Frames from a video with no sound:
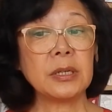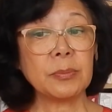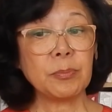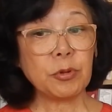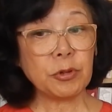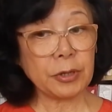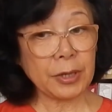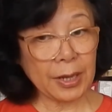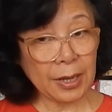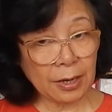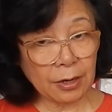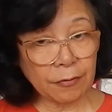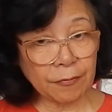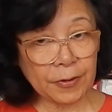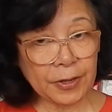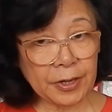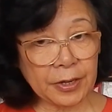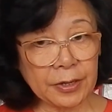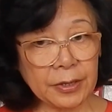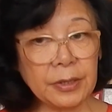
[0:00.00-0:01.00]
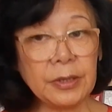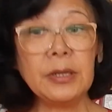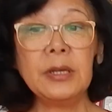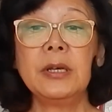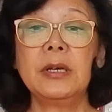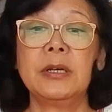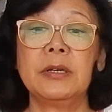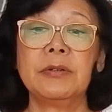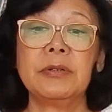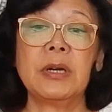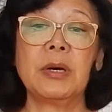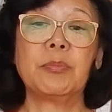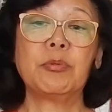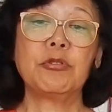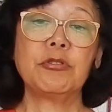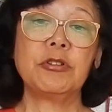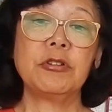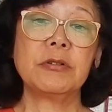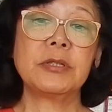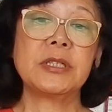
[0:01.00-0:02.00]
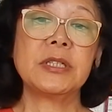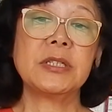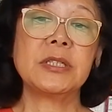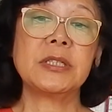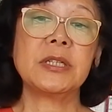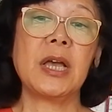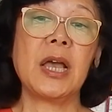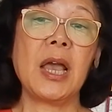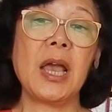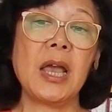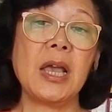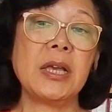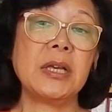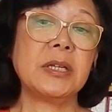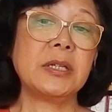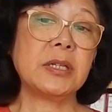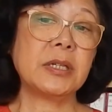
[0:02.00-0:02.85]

per Kelvin. That produces a